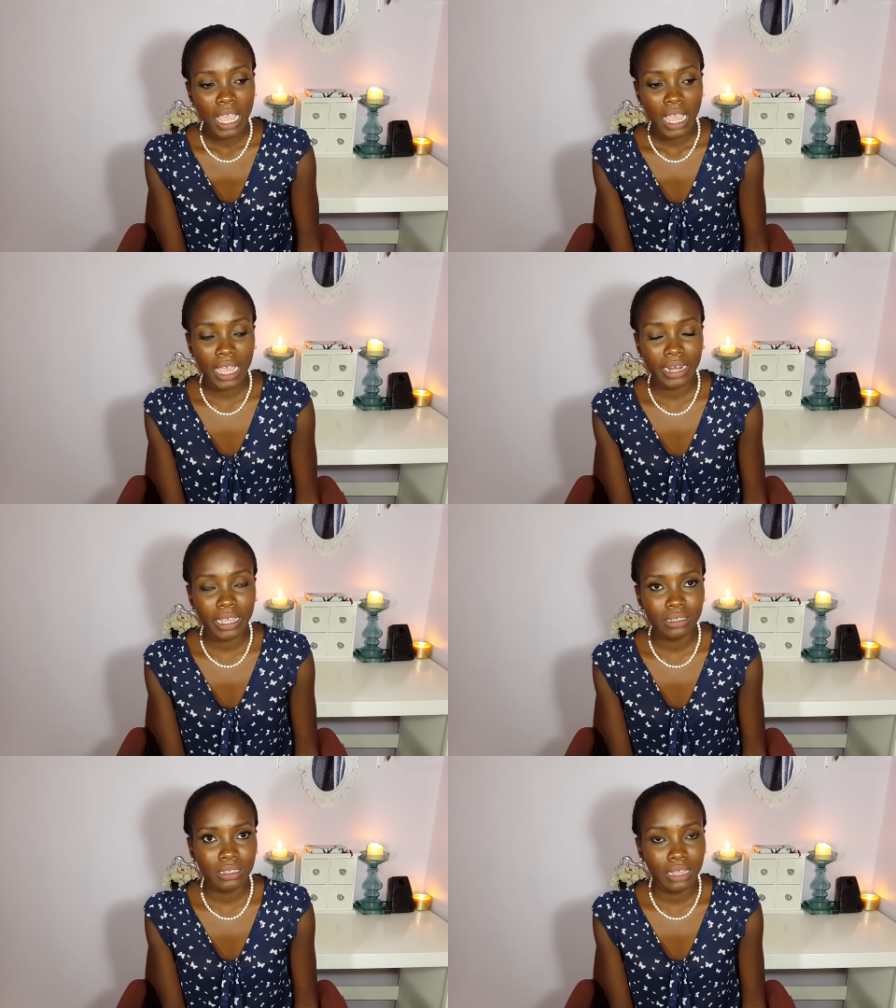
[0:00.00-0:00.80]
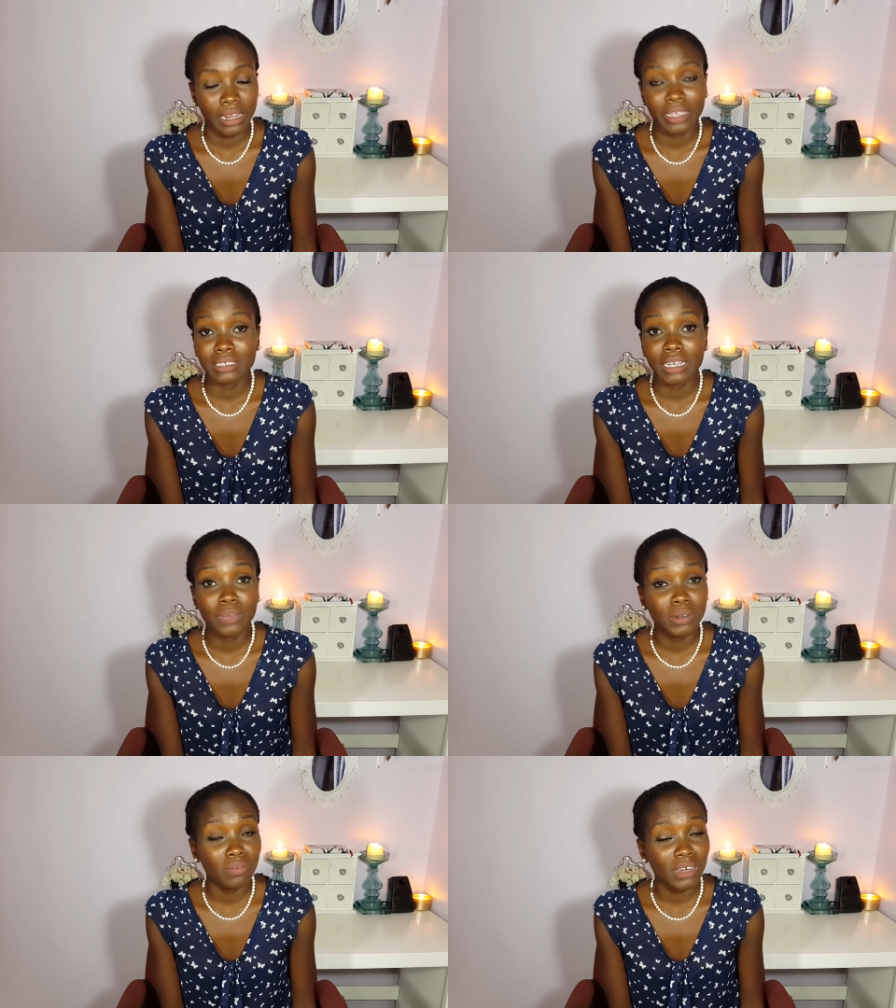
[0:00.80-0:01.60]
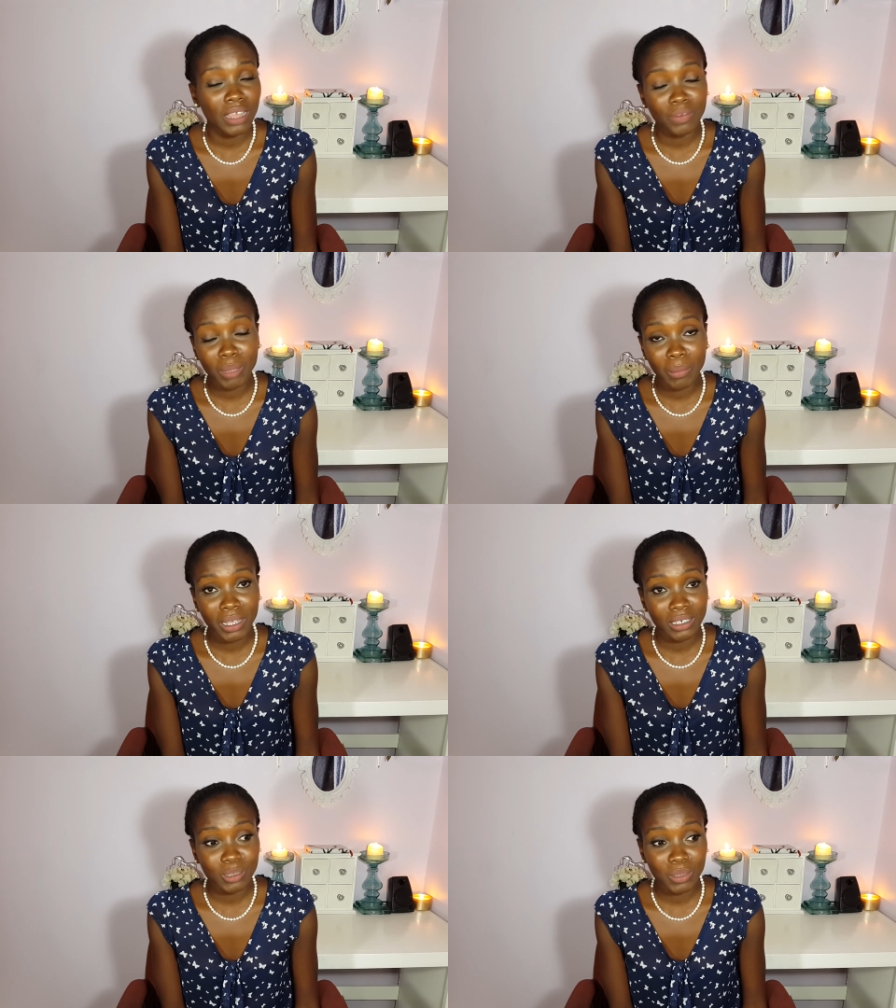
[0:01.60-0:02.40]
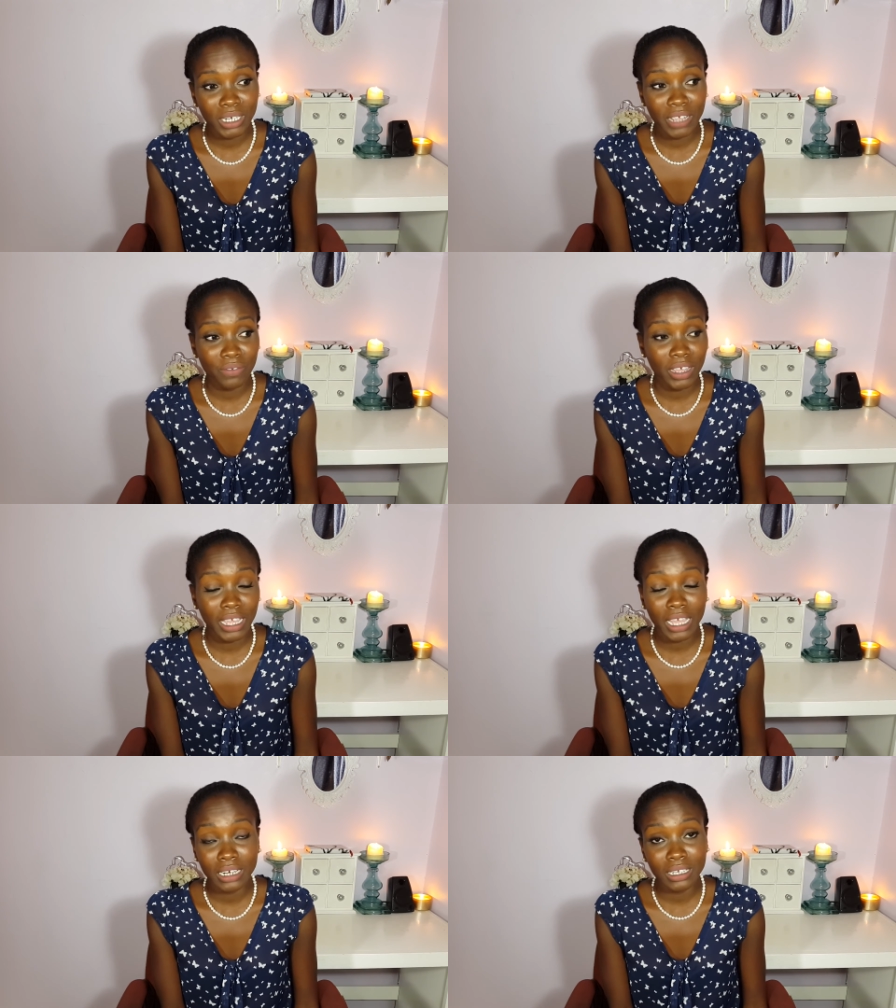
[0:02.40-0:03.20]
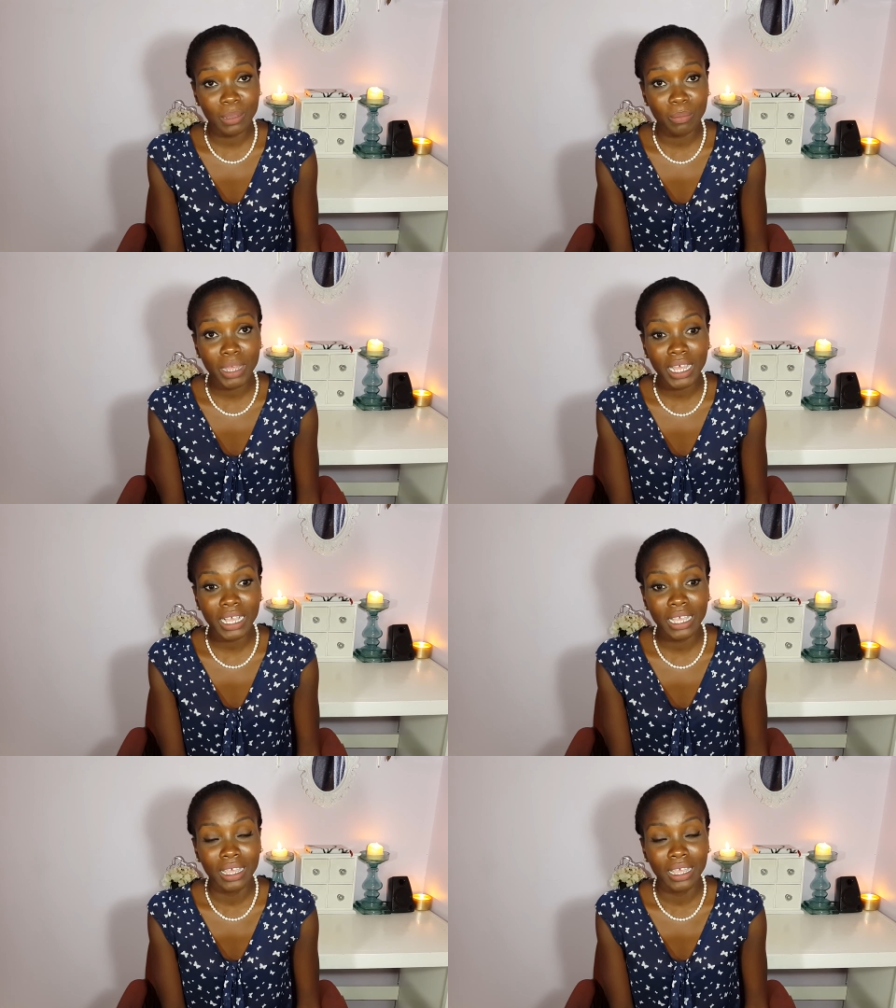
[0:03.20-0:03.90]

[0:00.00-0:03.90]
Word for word: And I, like I said, I would have never met my husband if I hadn't come back.